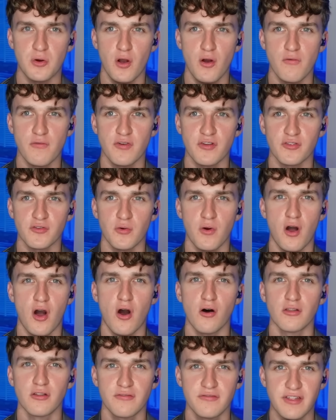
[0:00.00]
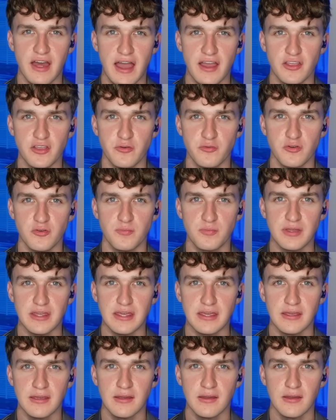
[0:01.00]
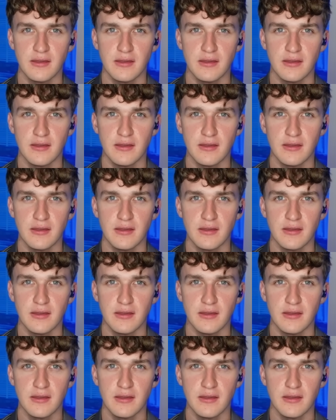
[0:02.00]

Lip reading: overthrow all of that, you would be